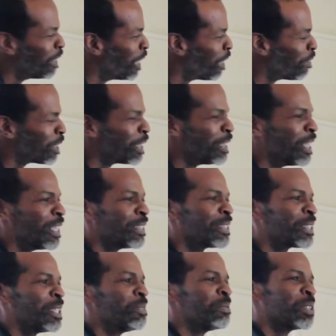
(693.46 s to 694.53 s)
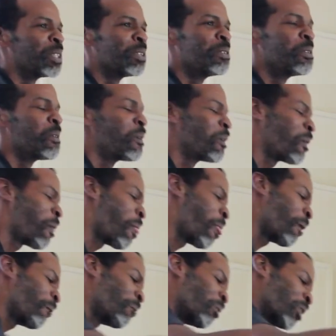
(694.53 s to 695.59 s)
never get that tape, Joe.
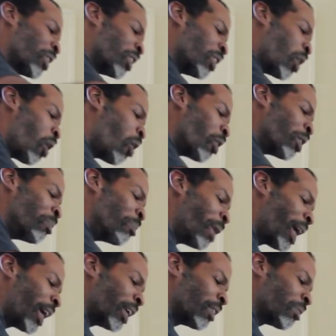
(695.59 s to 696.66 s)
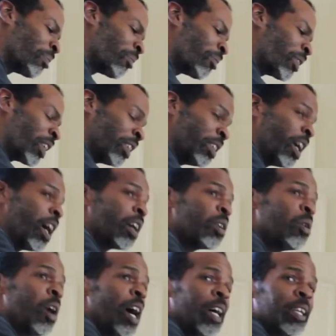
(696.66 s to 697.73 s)
Called him back. And y'all
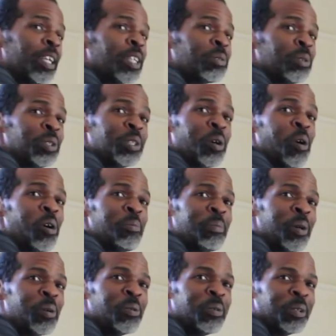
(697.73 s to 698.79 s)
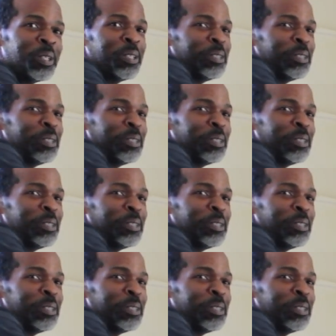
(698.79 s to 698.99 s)
know how it is when you call Mo.